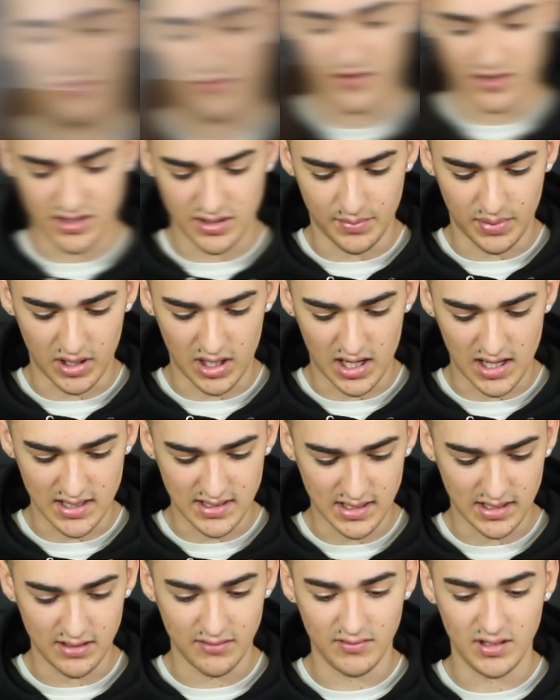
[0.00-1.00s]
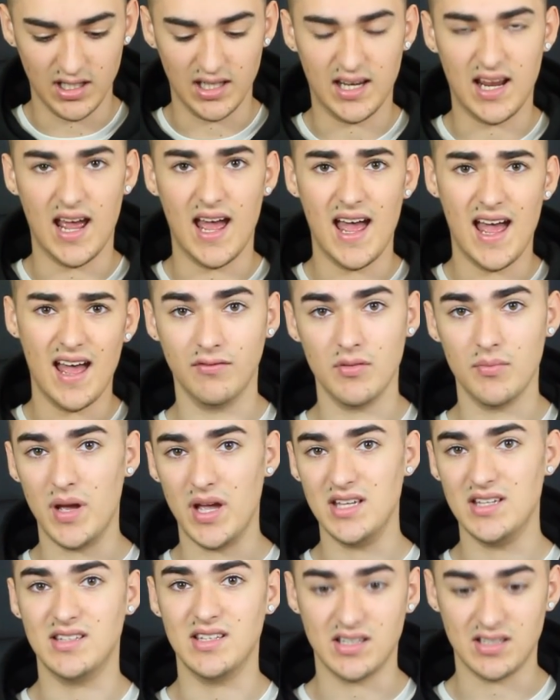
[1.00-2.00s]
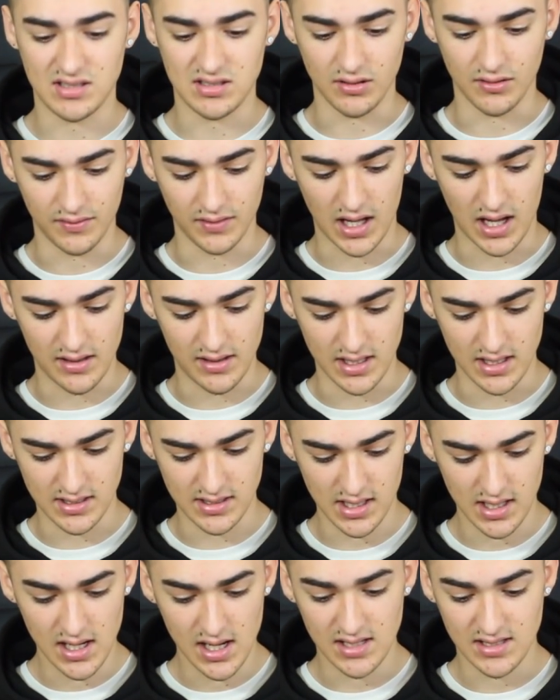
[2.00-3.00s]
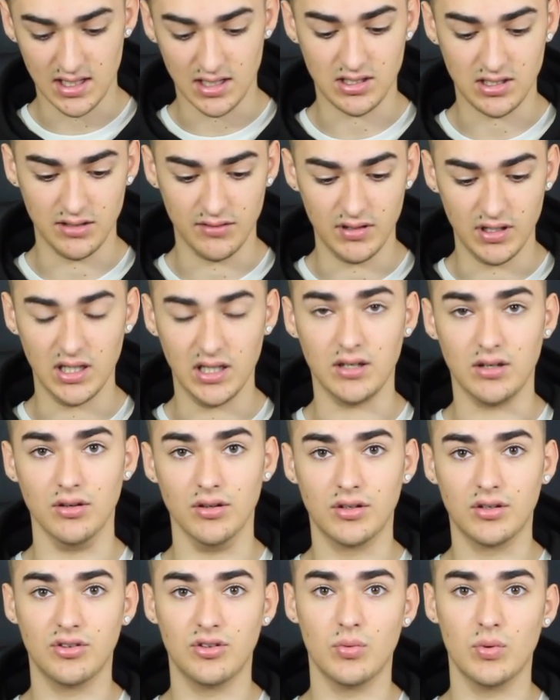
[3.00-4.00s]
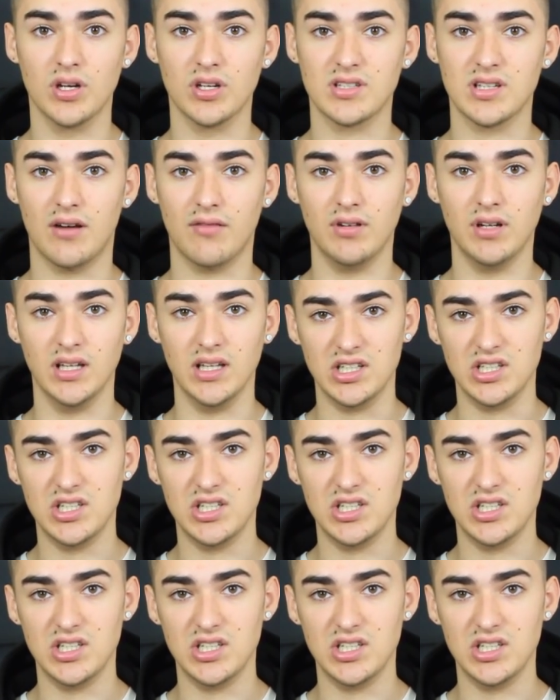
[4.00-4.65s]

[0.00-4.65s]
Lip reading: for the price, I don't really care. The basic stuff like this, it's actually really good because it works out really